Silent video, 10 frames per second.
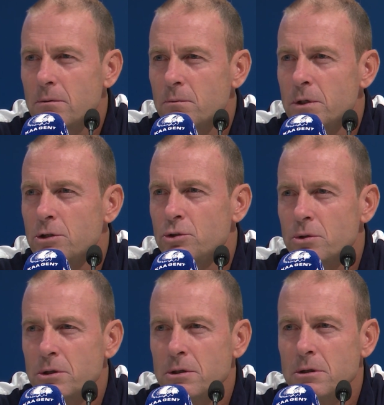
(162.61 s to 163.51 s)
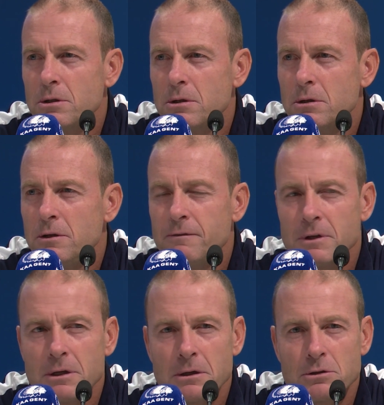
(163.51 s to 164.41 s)
We enjoyed the
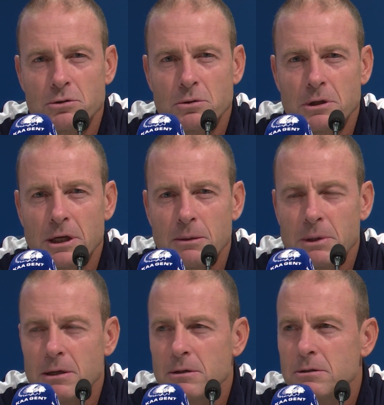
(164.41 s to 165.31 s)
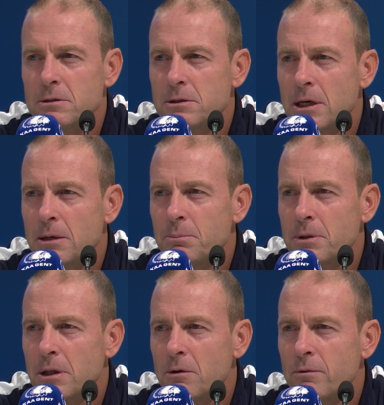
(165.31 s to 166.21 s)
evening. I saw the game again this night,
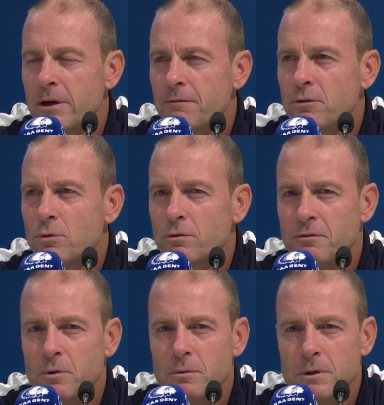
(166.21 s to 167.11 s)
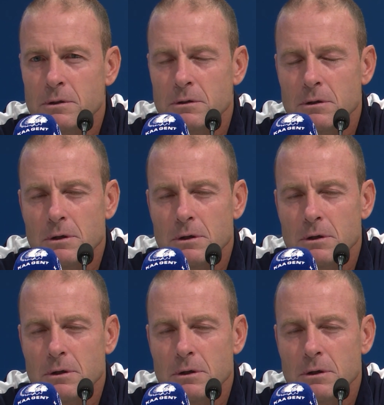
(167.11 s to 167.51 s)
but now we have to look forward.